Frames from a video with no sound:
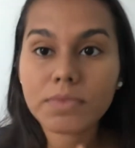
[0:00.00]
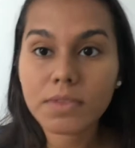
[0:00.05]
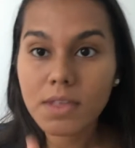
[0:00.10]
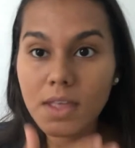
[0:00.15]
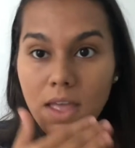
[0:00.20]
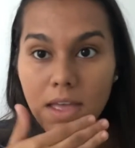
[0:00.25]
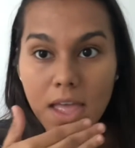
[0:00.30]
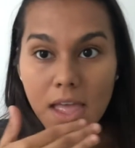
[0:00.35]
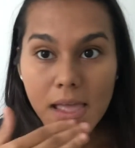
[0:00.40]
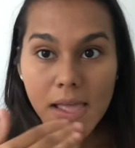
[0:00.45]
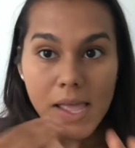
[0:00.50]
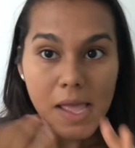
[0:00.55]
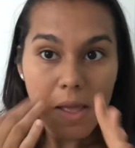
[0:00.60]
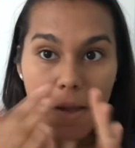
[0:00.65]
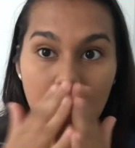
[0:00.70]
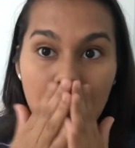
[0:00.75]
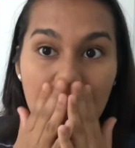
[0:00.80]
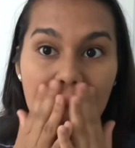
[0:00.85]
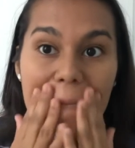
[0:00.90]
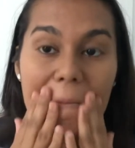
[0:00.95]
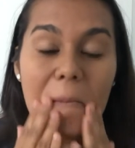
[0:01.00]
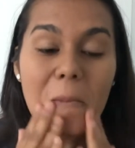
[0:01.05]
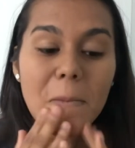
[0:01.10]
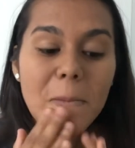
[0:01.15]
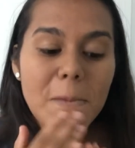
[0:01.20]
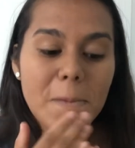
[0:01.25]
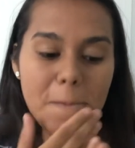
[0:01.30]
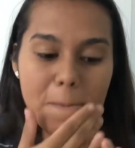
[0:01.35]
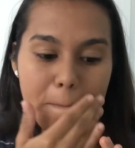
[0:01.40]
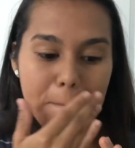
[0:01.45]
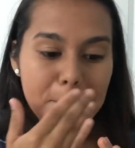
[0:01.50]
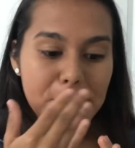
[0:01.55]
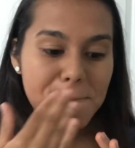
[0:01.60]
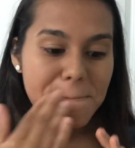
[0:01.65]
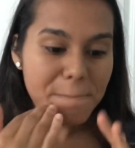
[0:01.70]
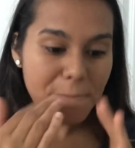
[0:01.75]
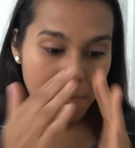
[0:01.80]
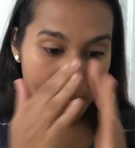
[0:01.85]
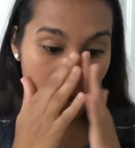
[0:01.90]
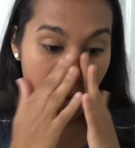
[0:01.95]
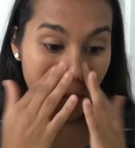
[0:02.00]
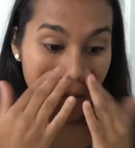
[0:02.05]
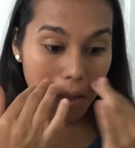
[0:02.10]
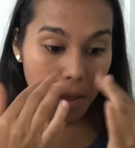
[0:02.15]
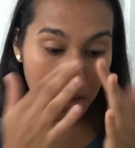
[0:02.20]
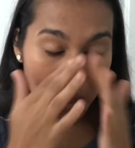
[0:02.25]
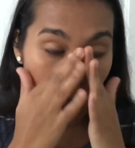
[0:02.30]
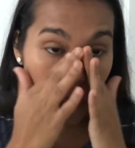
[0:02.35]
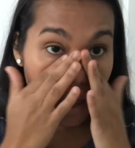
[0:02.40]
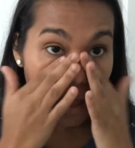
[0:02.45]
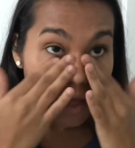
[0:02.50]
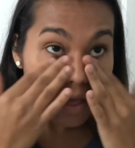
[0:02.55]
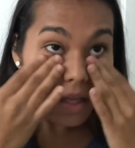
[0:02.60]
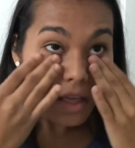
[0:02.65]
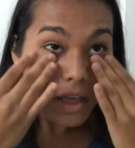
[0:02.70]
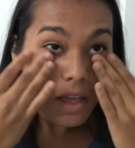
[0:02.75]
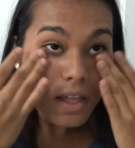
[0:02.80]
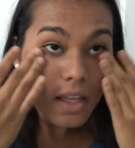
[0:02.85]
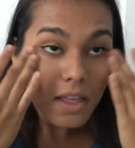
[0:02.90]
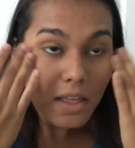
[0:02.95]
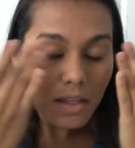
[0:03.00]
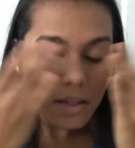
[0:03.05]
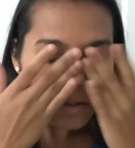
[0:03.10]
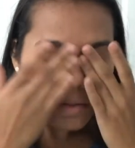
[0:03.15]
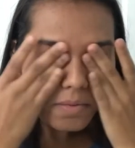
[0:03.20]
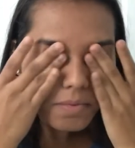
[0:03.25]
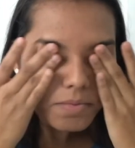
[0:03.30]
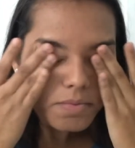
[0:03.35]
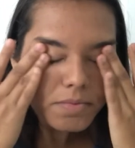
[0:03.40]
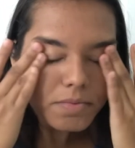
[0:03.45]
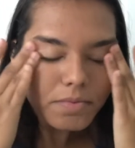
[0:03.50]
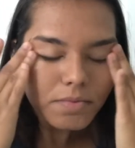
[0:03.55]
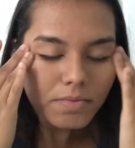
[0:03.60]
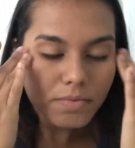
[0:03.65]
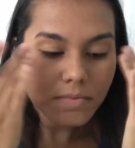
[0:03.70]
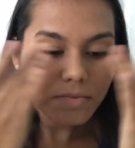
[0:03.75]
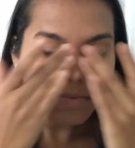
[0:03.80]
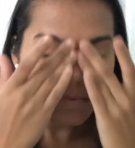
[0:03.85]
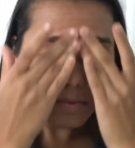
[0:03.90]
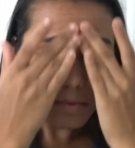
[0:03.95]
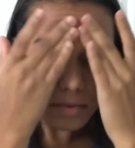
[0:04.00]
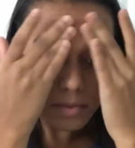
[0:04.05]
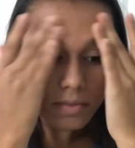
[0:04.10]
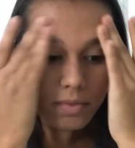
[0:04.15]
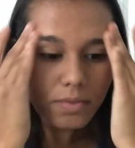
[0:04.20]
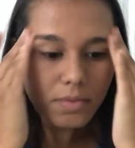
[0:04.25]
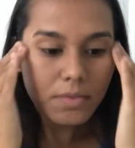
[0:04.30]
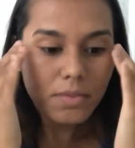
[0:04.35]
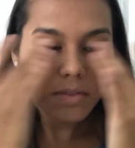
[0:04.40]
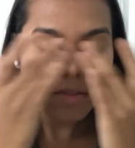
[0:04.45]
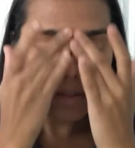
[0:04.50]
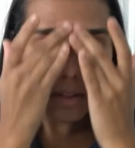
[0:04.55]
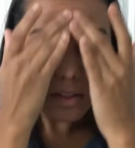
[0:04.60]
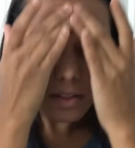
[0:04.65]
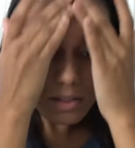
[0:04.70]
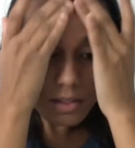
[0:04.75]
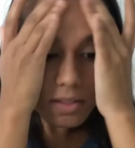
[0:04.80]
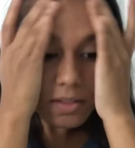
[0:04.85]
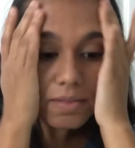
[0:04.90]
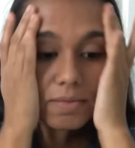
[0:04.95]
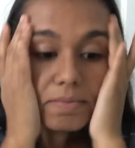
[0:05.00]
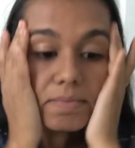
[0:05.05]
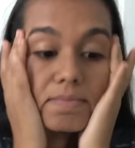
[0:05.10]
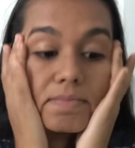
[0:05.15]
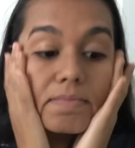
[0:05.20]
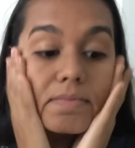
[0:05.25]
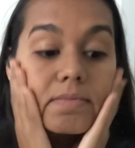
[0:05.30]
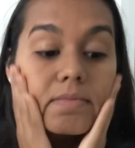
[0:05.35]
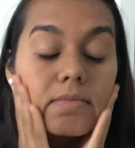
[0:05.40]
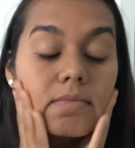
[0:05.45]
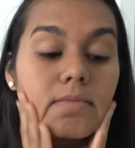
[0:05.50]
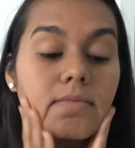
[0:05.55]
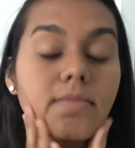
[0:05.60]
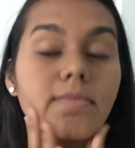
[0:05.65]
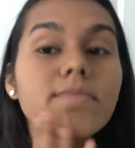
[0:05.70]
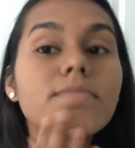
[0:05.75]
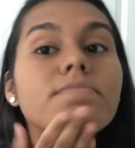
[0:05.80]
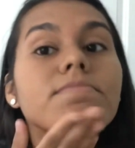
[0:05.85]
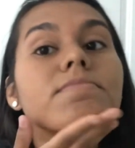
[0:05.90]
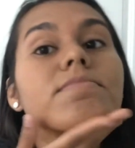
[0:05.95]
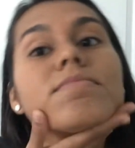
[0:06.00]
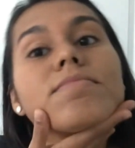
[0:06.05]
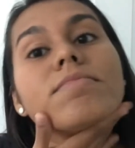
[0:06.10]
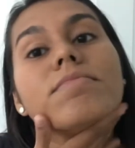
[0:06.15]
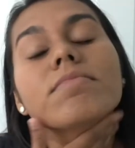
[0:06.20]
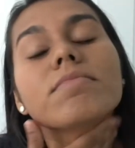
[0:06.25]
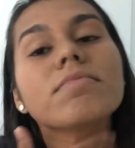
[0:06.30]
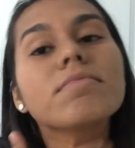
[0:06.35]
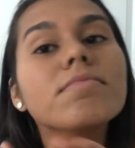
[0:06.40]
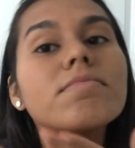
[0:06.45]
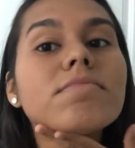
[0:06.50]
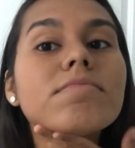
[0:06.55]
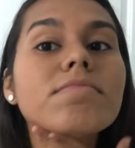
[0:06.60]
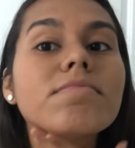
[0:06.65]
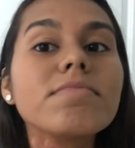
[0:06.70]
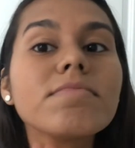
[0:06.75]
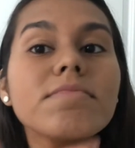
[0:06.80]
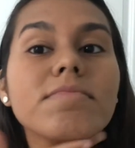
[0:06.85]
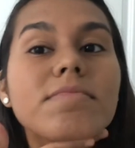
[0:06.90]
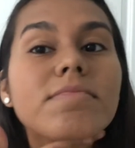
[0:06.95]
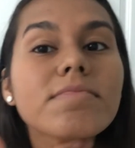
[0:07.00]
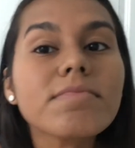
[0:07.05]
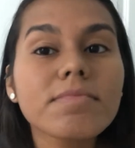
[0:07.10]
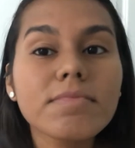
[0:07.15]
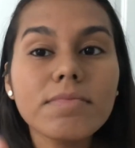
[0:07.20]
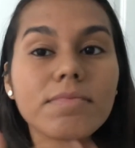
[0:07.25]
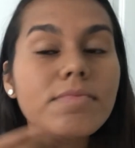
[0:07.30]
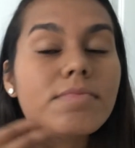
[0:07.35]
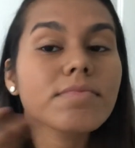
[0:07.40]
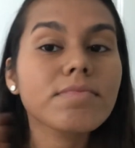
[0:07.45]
No one is speaking in this clip.